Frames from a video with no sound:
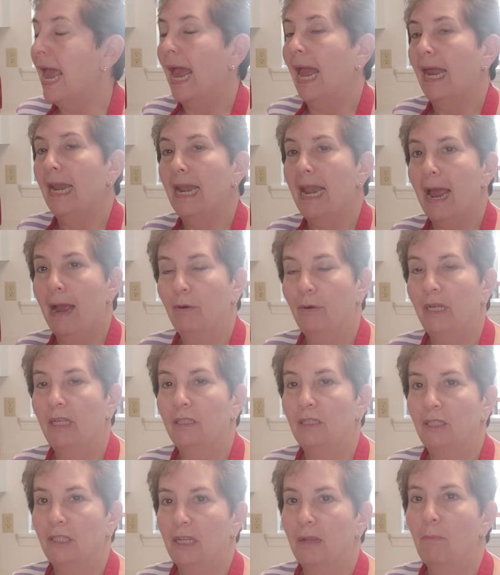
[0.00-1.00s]
And now
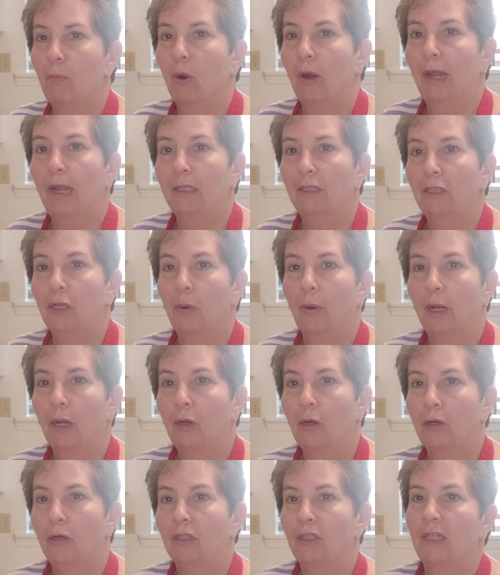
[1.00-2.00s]
it's simmering, so it
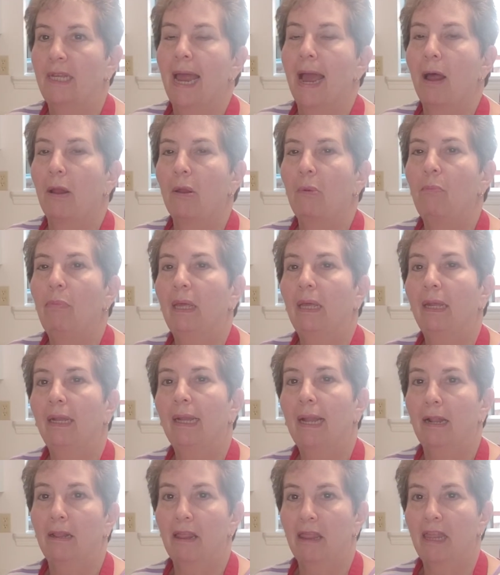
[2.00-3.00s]
cooks down a
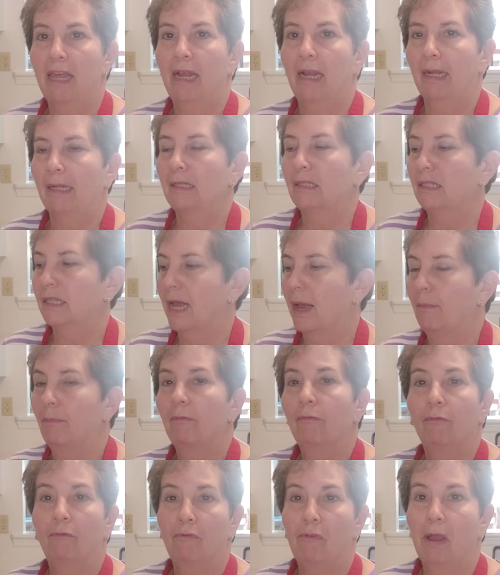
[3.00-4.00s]
bit and thickens
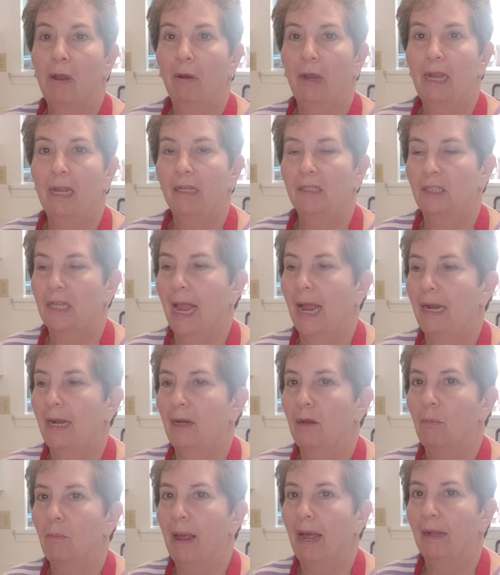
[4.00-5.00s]
up. Very
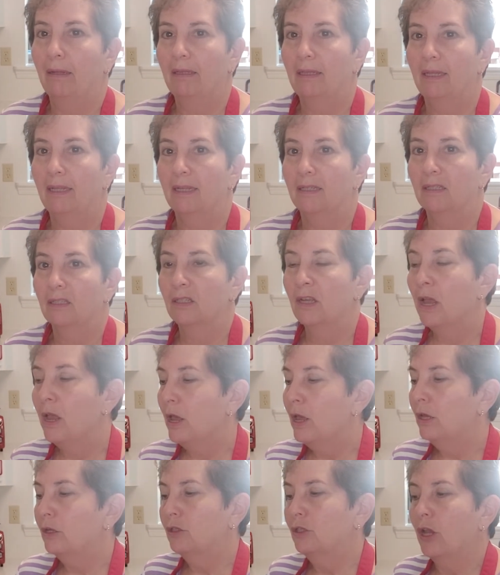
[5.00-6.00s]
excited about this.
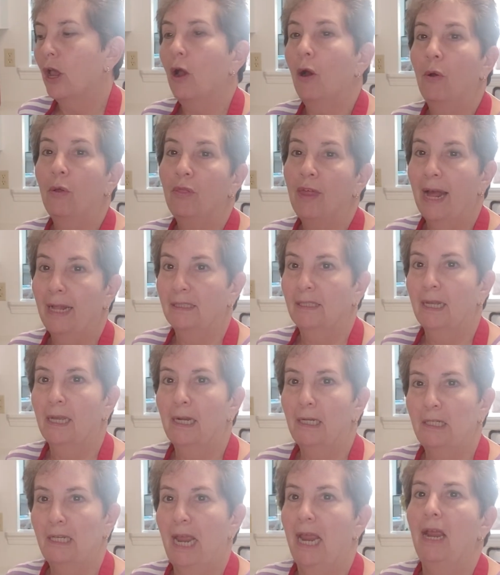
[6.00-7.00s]
So that's
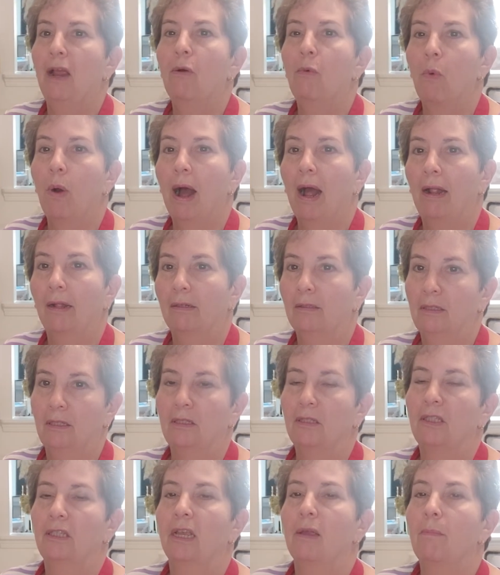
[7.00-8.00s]
going to take a while
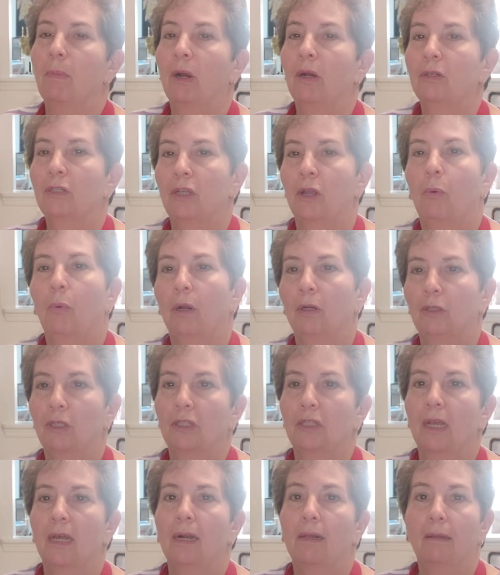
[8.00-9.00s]
to simmer, so we're
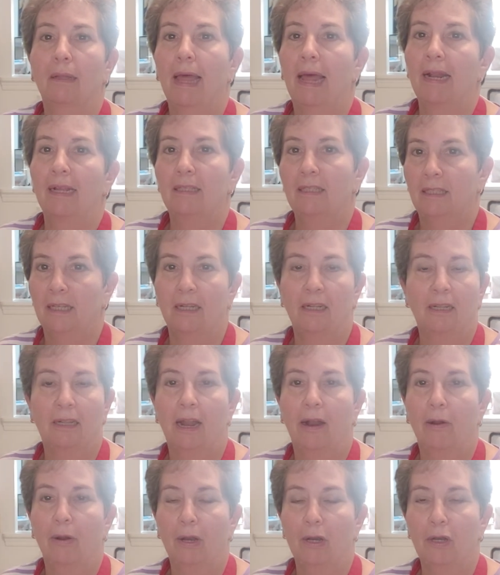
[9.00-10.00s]
just going to let it sit
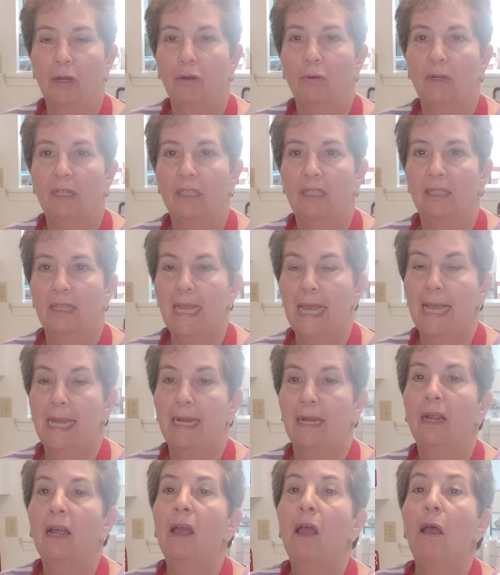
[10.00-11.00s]
there and do its
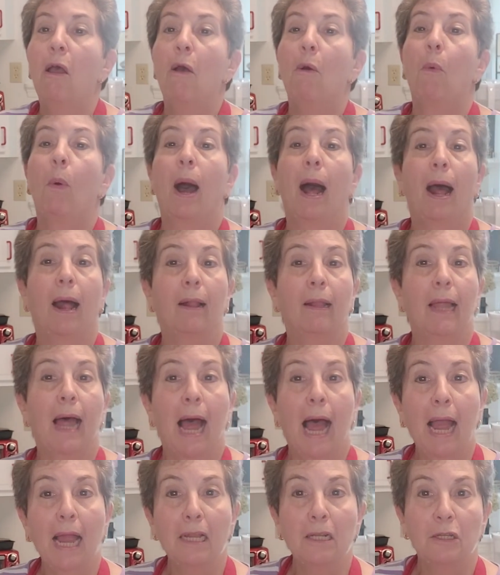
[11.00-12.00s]
thing while
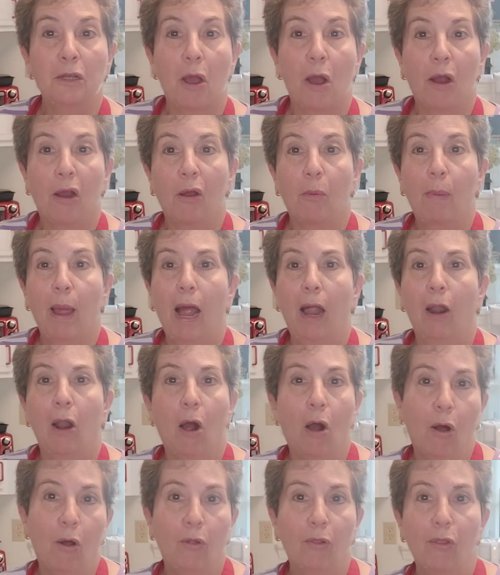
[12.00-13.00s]
I talk about
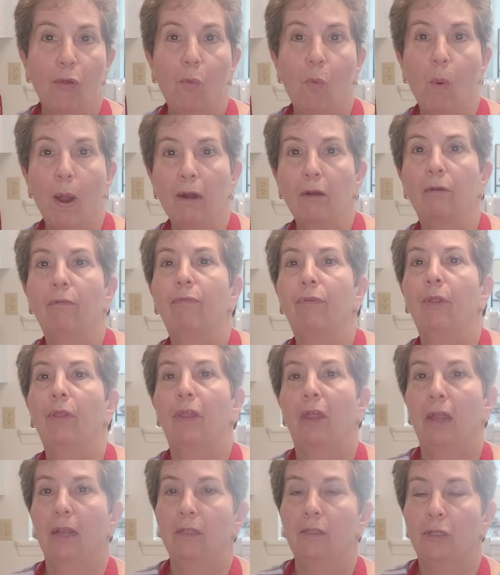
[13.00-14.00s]
all the wonderful
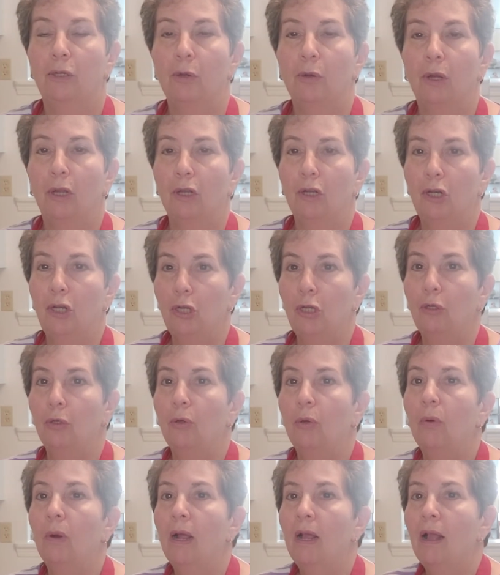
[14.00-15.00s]
things you can
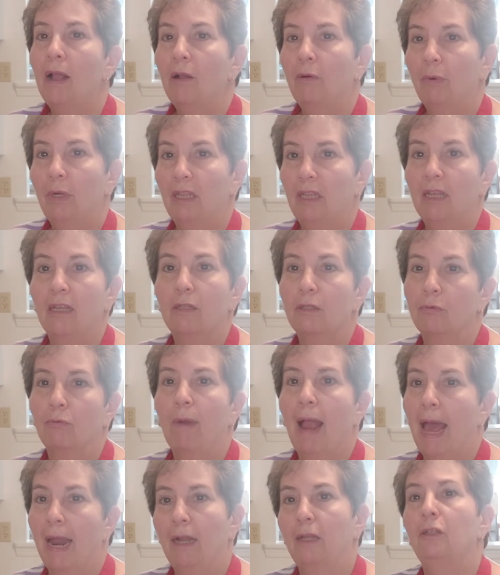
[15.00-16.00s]
do with this
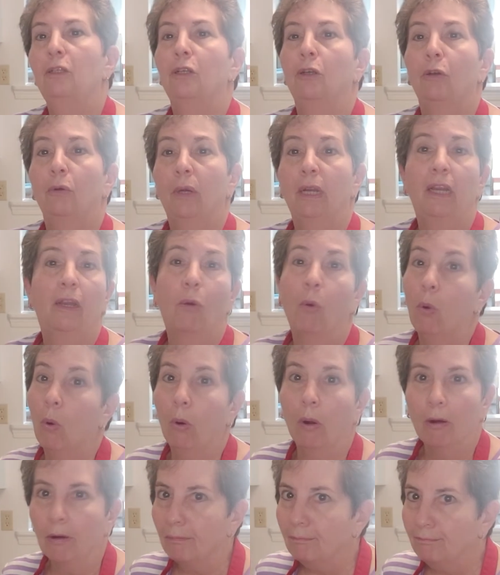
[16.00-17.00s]
ratatouille,
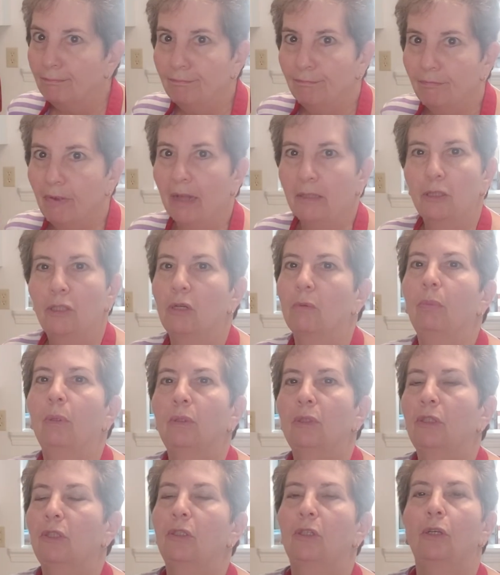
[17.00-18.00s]
or
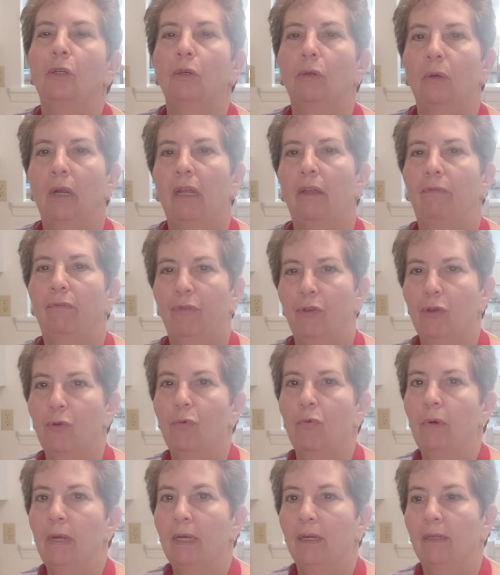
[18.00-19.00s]
vegetable stew, if you
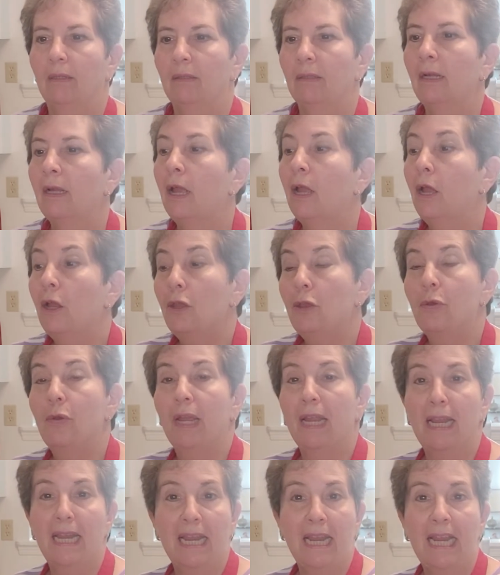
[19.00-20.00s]
will. You
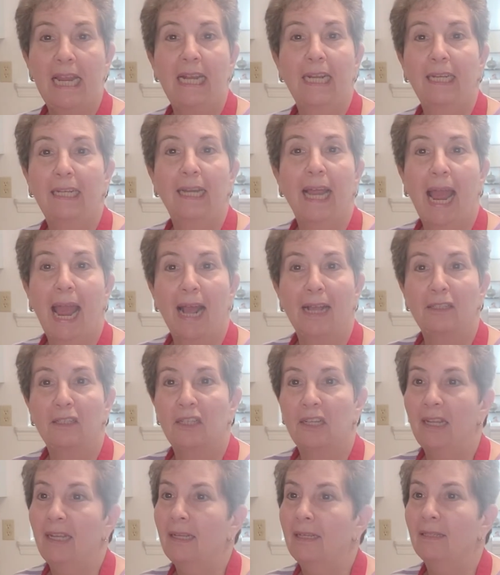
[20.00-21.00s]
can eat it
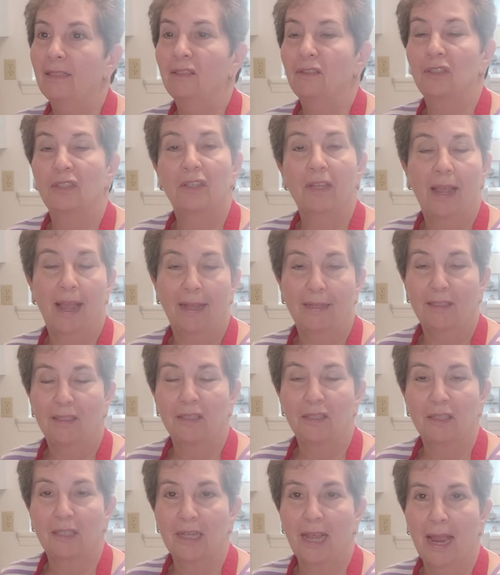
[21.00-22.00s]
as is, as
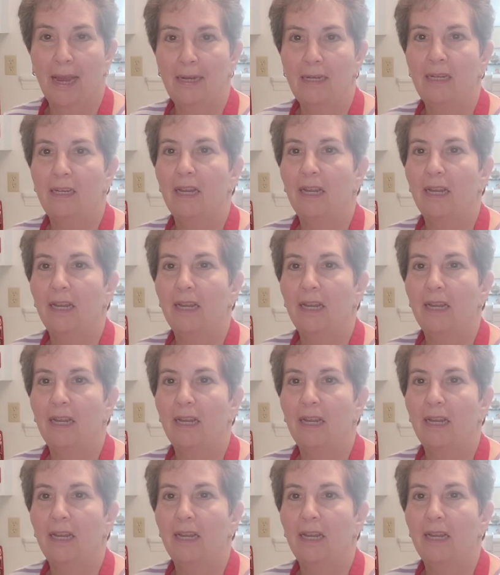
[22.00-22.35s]
a side